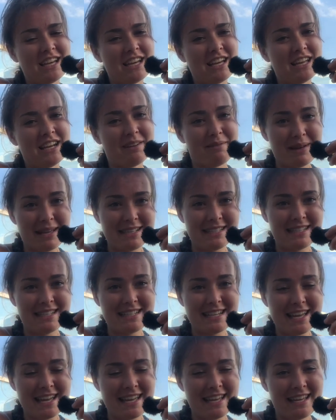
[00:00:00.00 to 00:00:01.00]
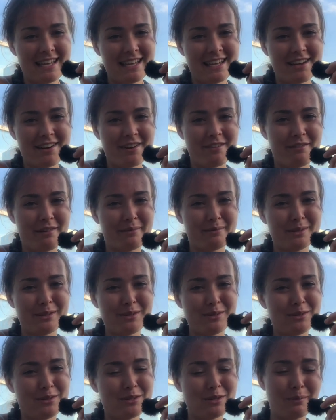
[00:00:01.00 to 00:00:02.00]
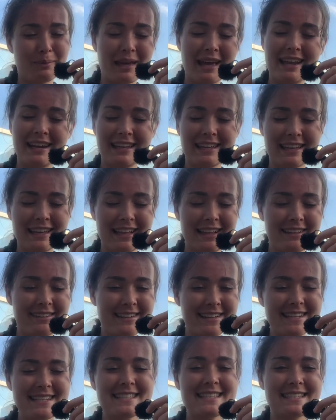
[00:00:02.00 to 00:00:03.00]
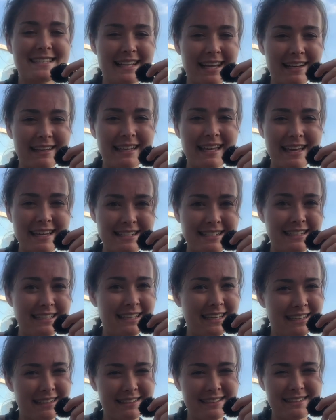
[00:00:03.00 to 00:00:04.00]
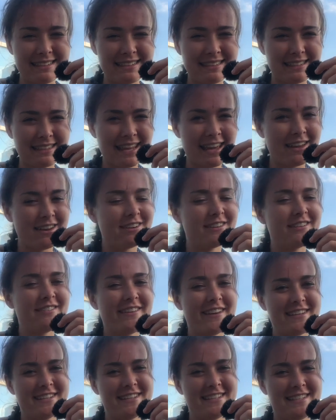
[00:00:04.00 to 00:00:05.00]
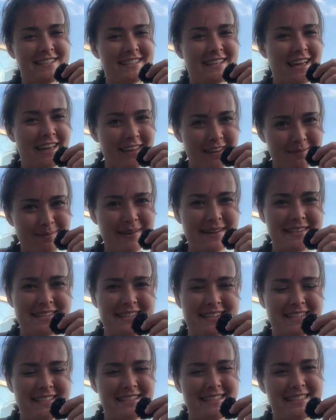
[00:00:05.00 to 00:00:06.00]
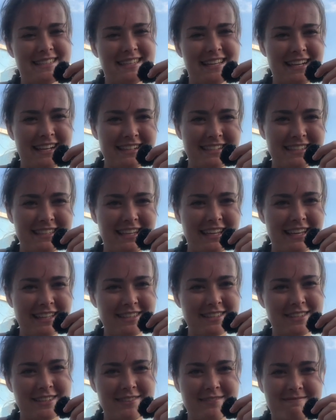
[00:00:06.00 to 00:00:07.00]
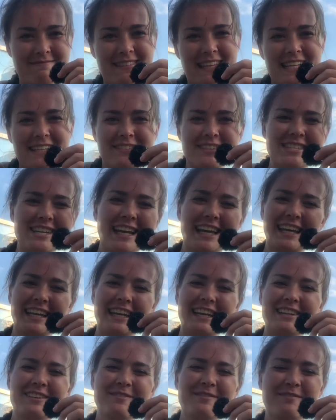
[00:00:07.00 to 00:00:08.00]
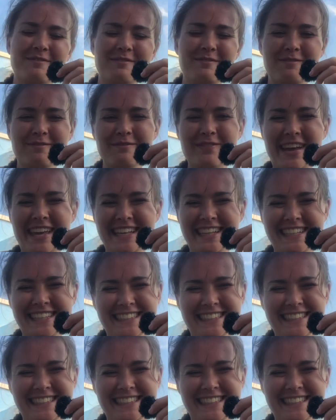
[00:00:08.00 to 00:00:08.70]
an amazing day. Remember to stop counting calories, start counting hills. Count your adventures, count your passions. And I'll see you again soon. Thanks for checking in. Bye.